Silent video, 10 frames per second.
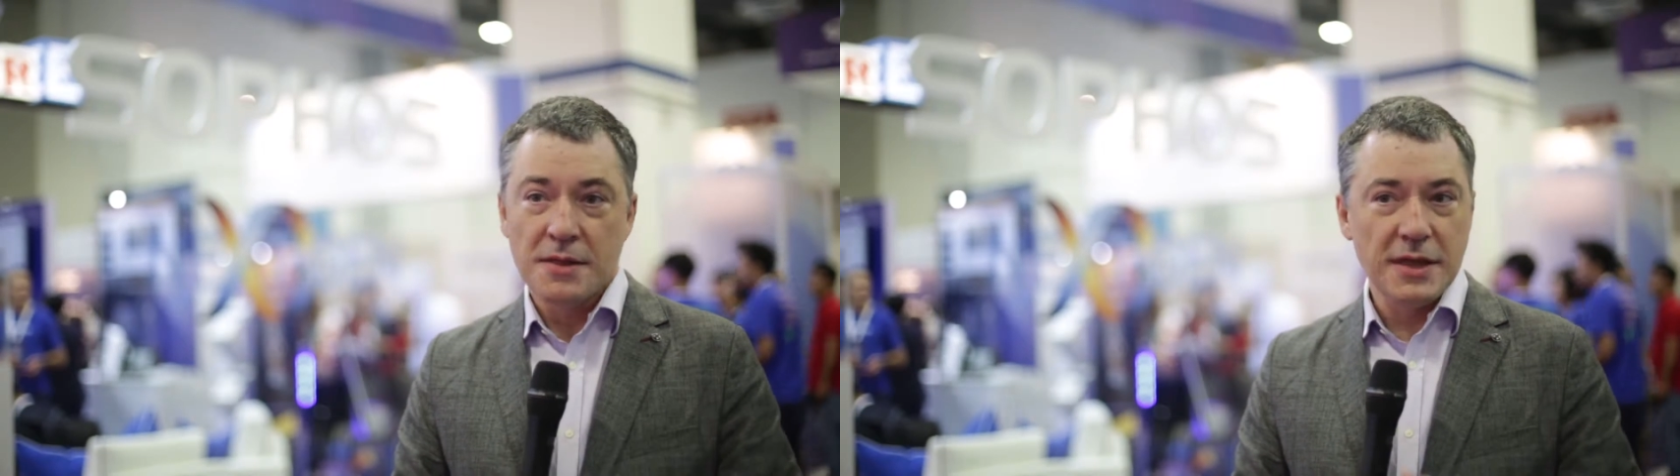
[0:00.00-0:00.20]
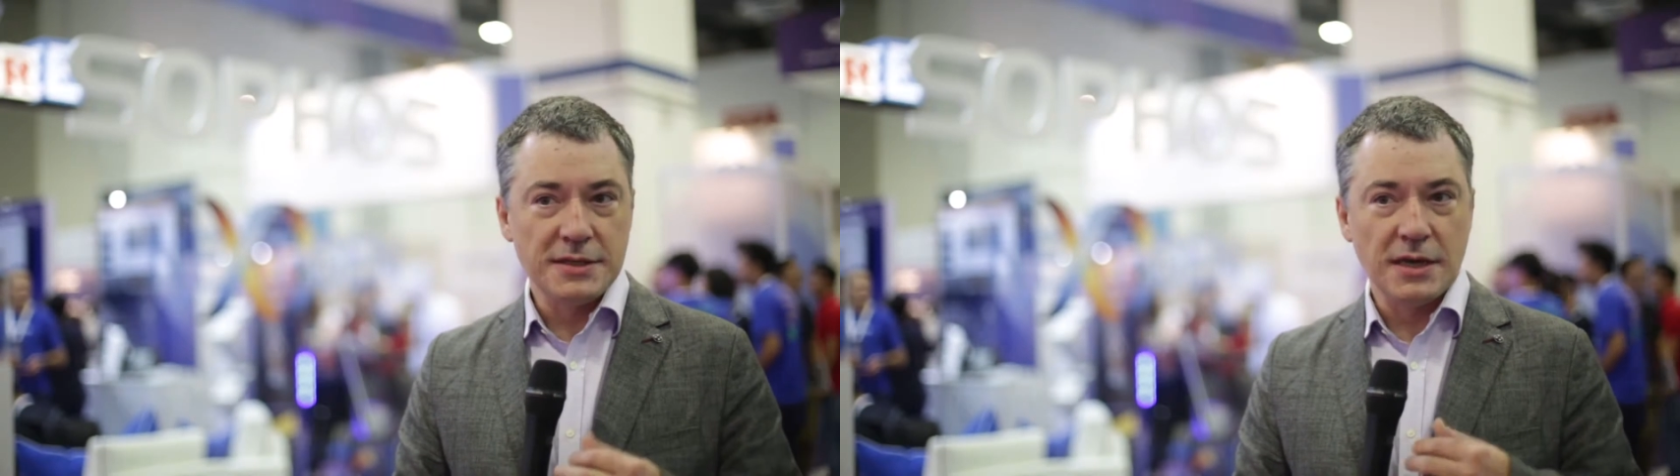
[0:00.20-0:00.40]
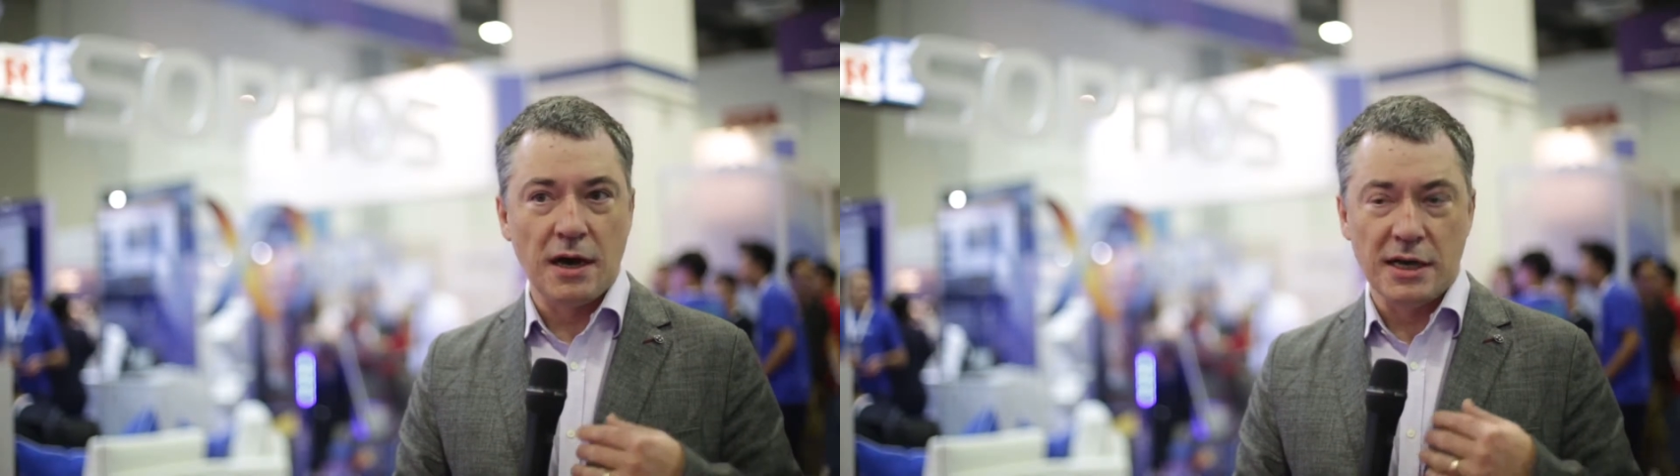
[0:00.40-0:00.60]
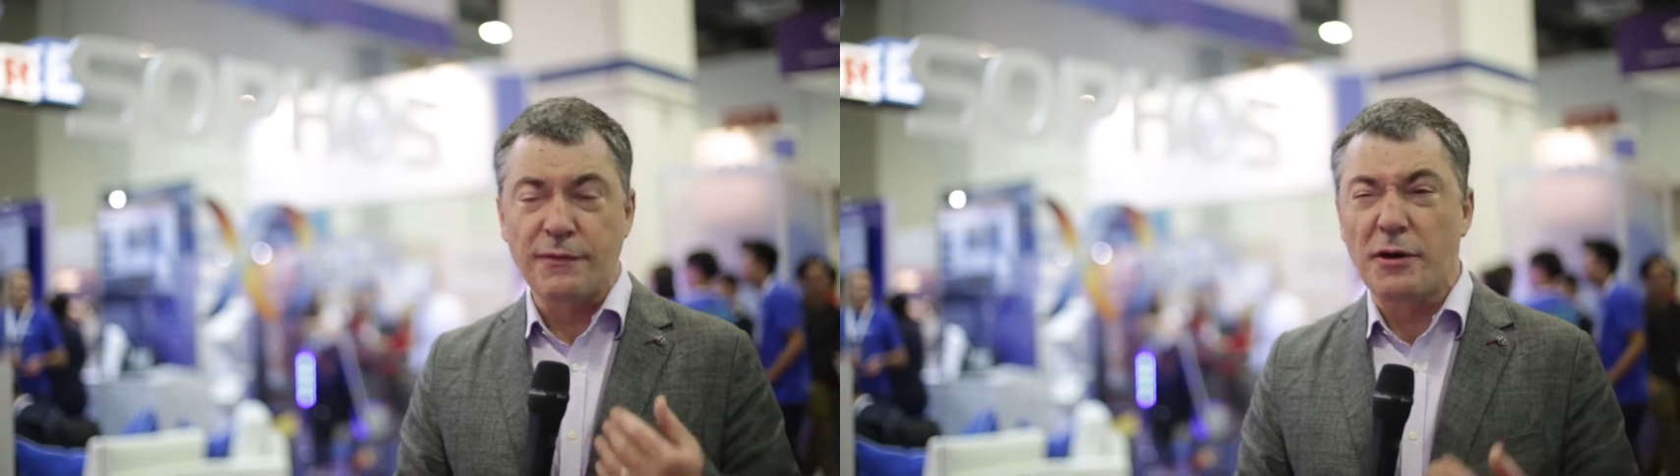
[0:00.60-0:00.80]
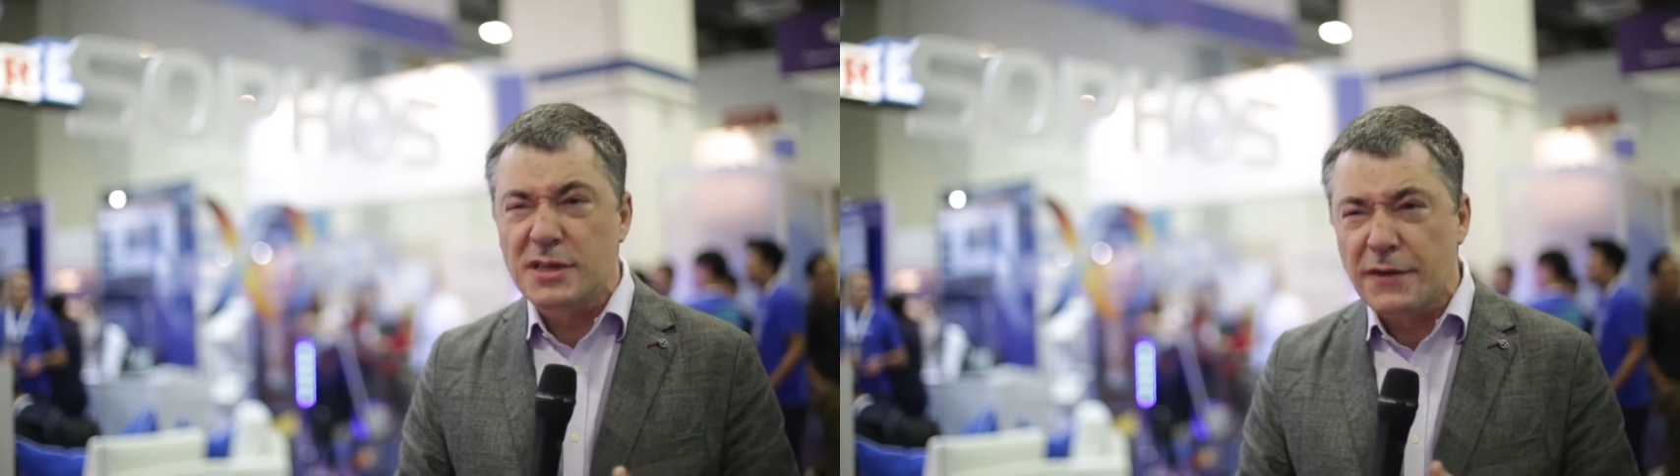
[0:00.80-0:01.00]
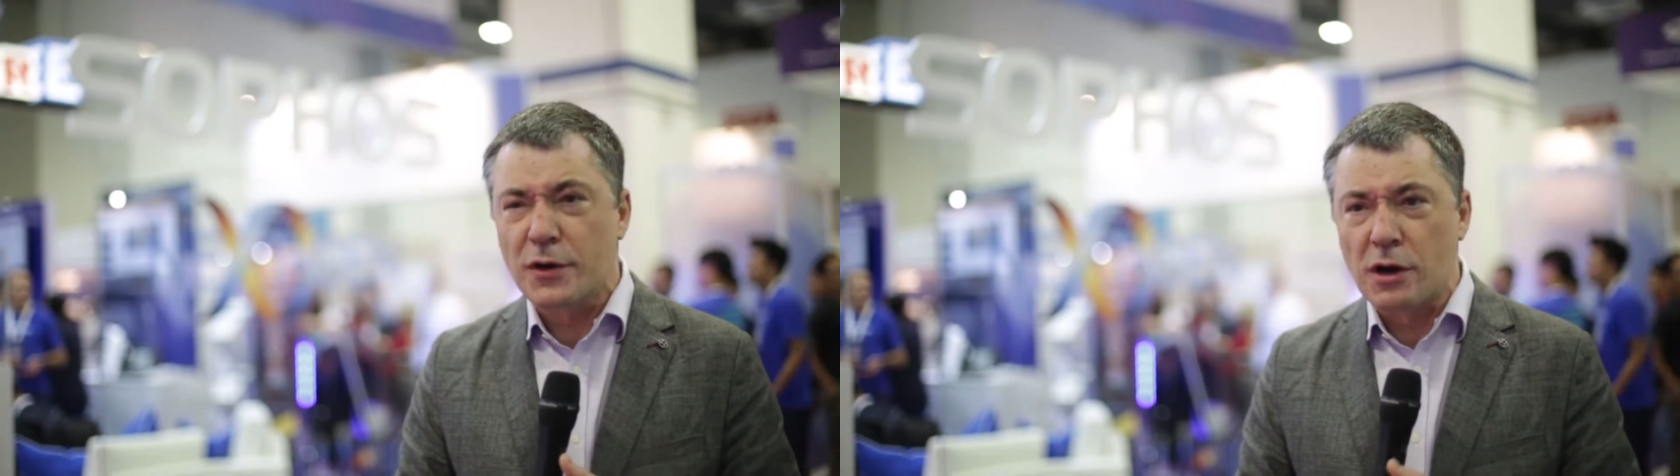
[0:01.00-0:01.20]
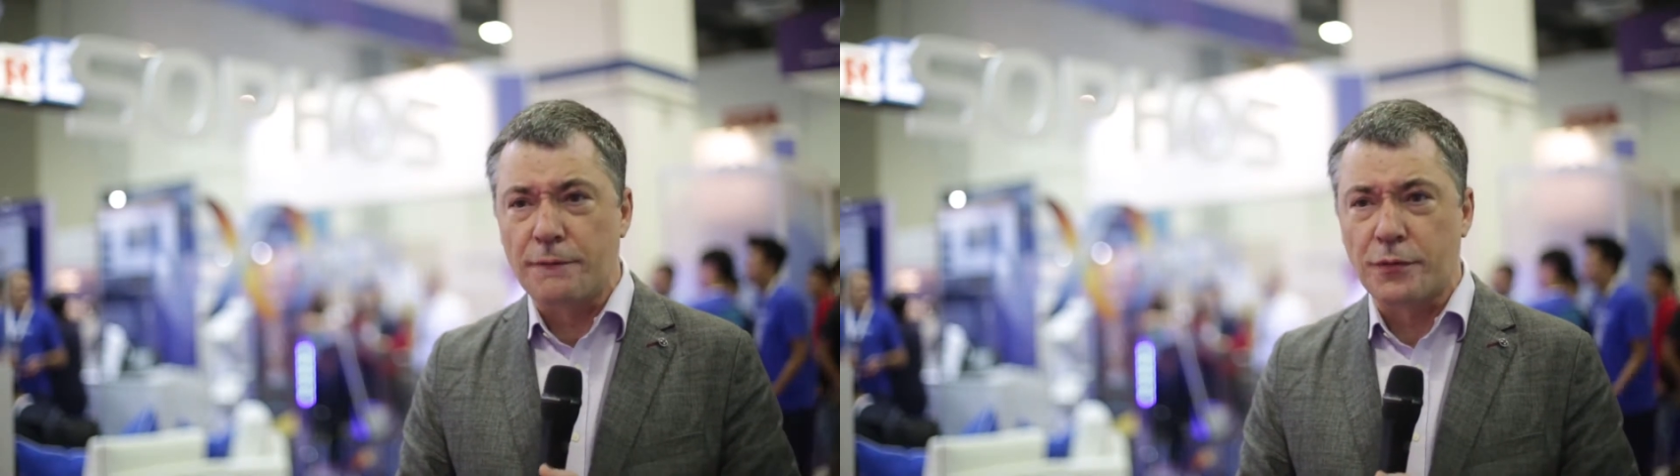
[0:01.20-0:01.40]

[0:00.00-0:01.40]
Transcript: that it's very difficult